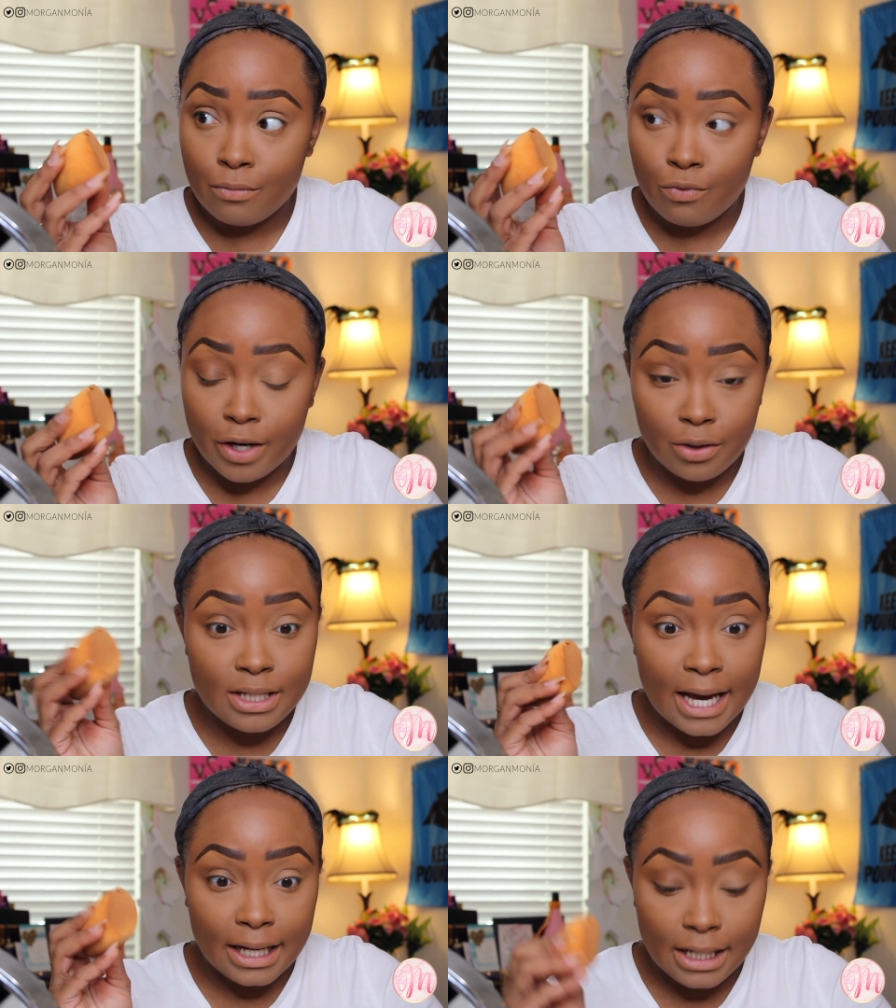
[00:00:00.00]
Real
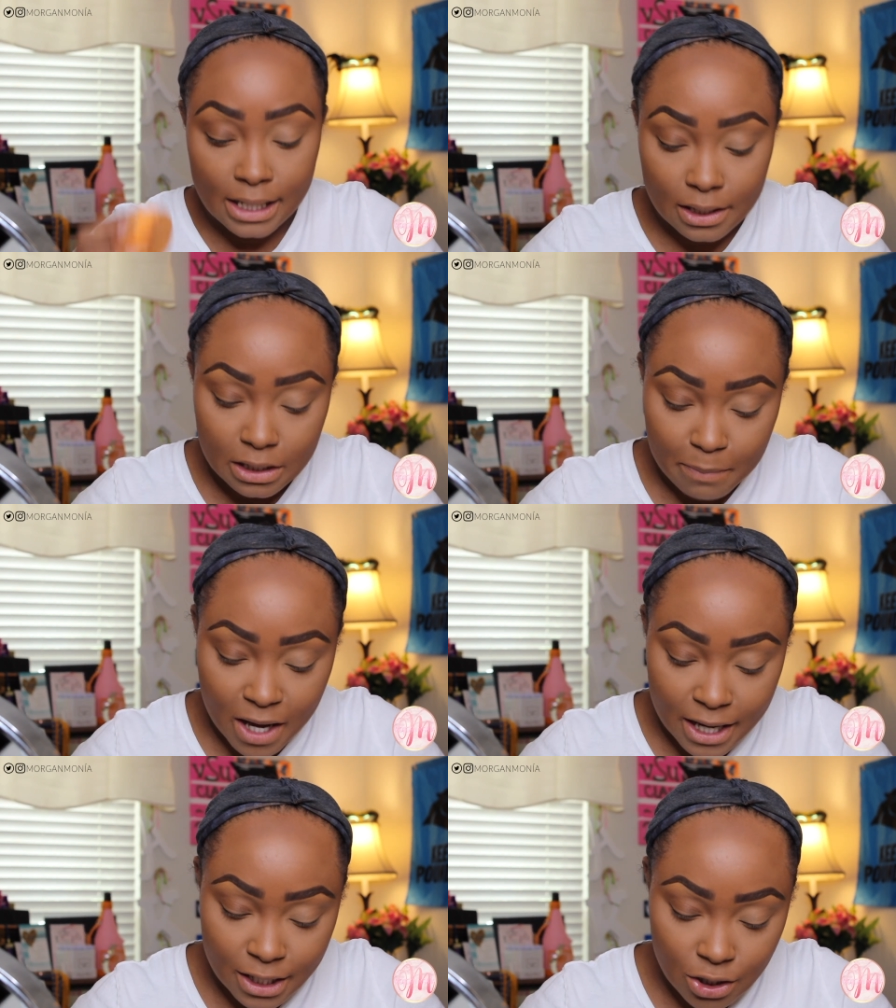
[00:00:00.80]
Technique
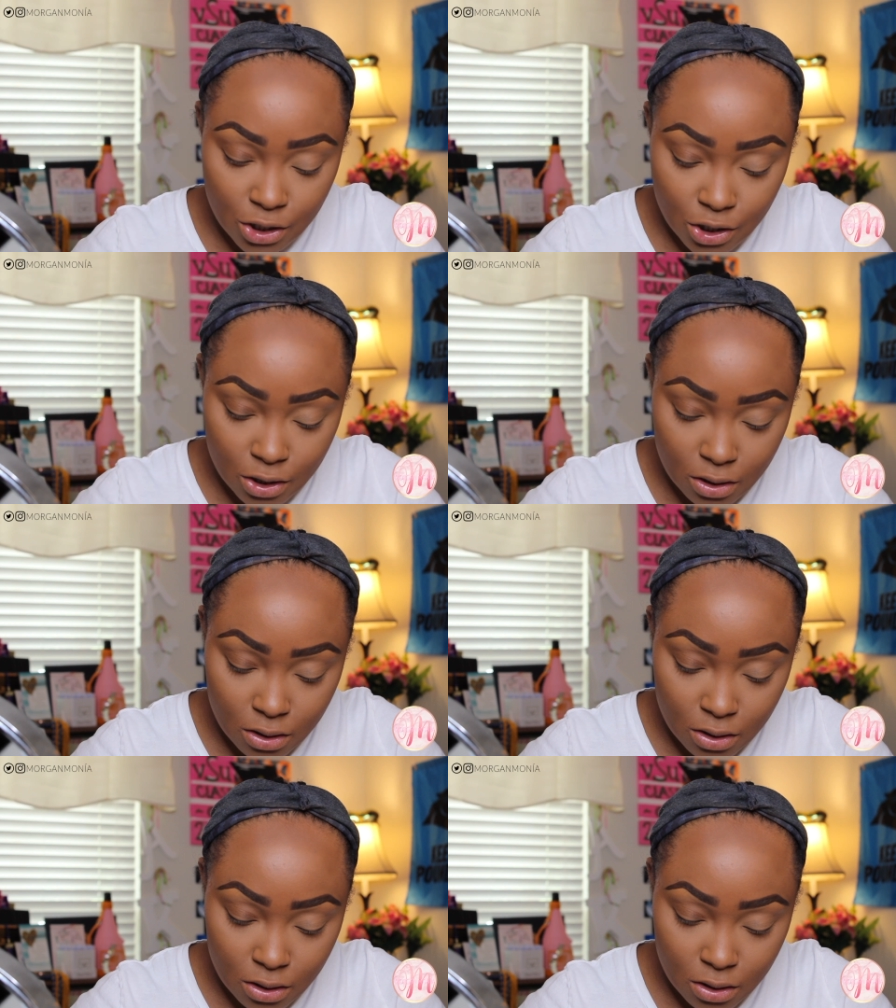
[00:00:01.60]
sponge,